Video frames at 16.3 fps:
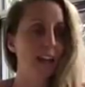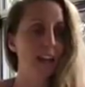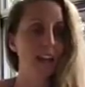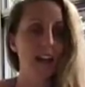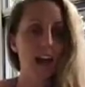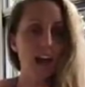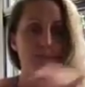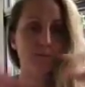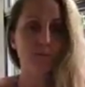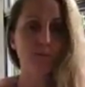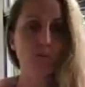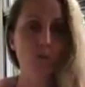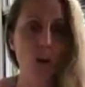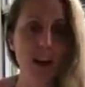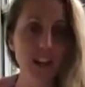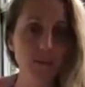can have
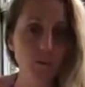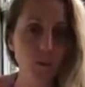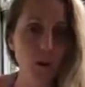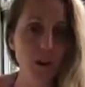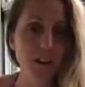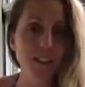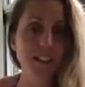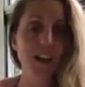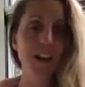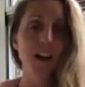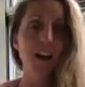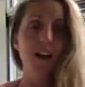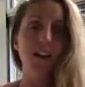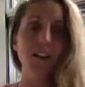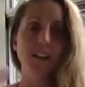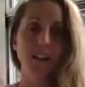frameworks
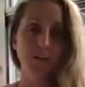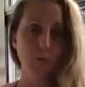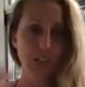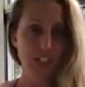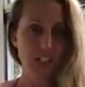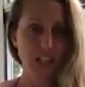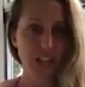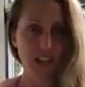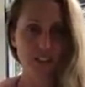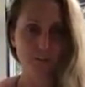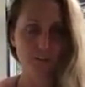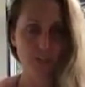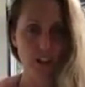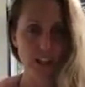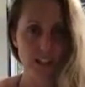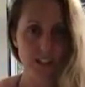in which they can
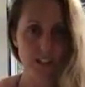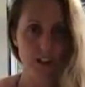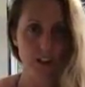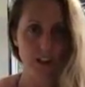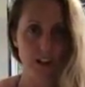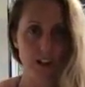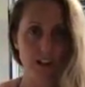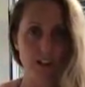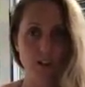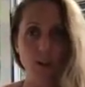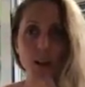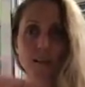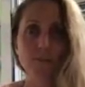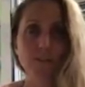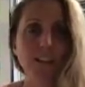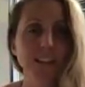freestyle in. So
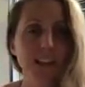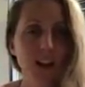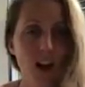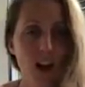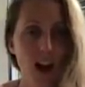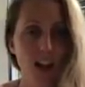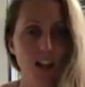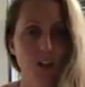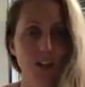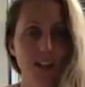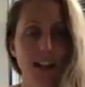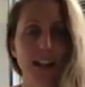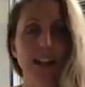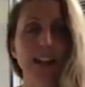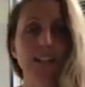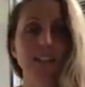everything I
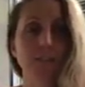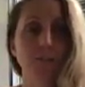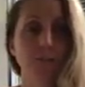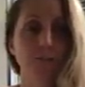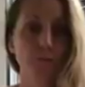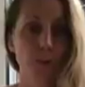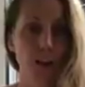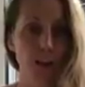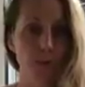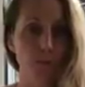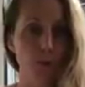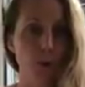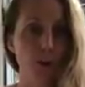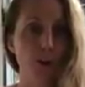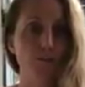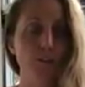create is a
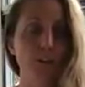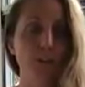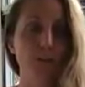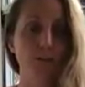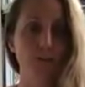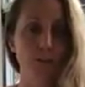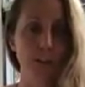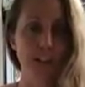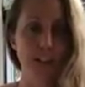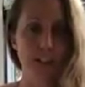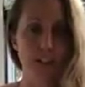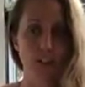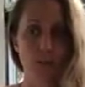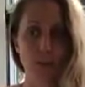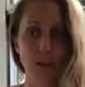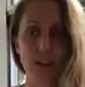framework for you to
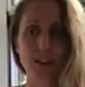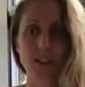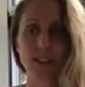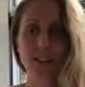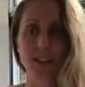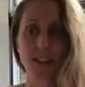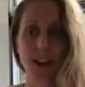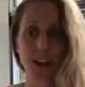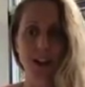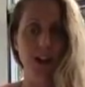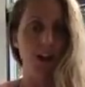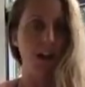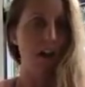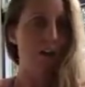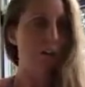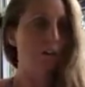freestyle, because it's like,
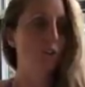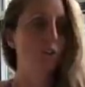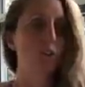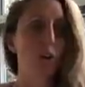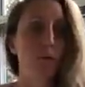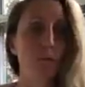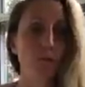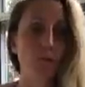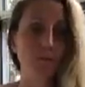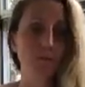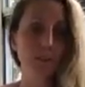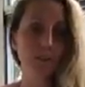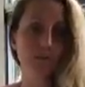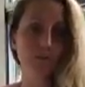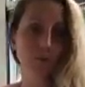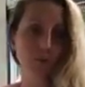you've got
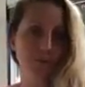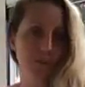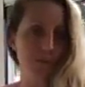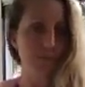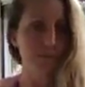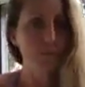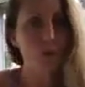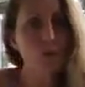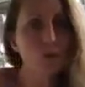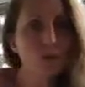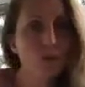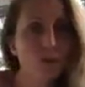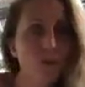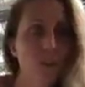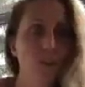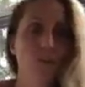room to
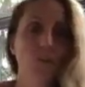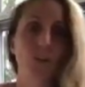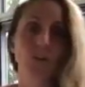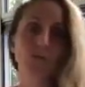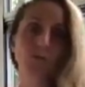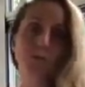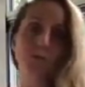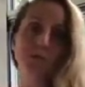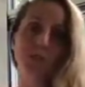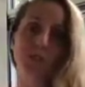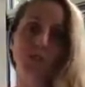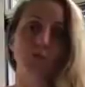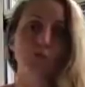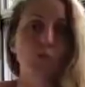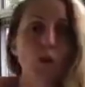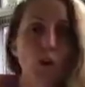move, you've got room to
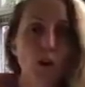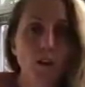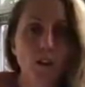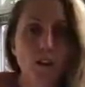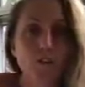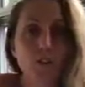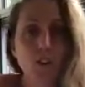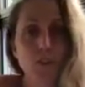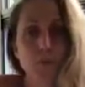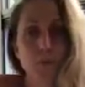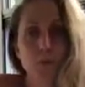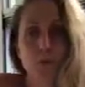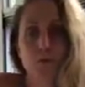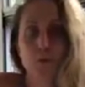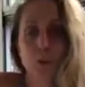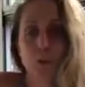grow, you've got
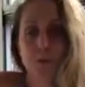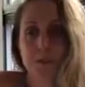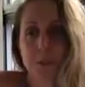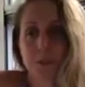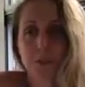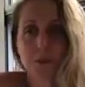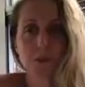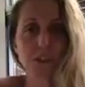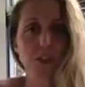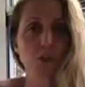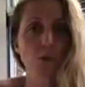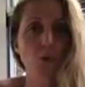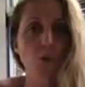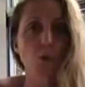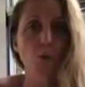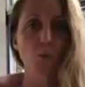room to do it
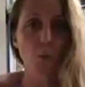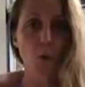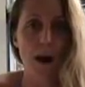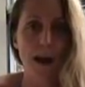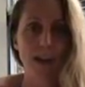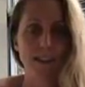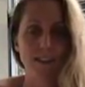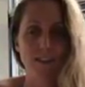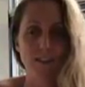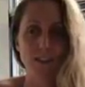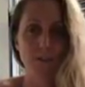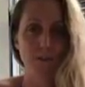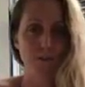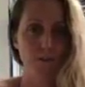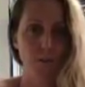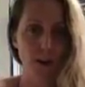your way. There is
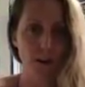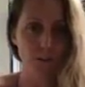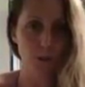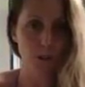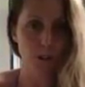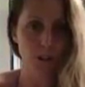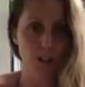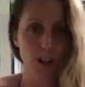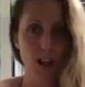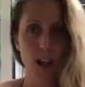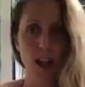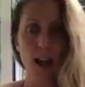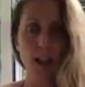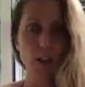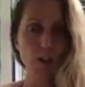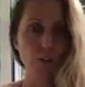a framework
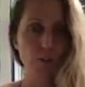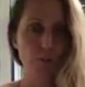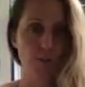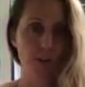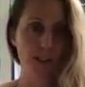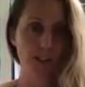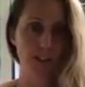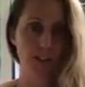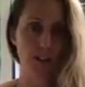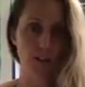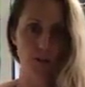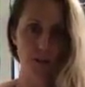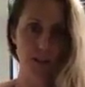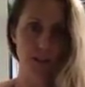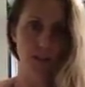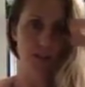and you freestyle with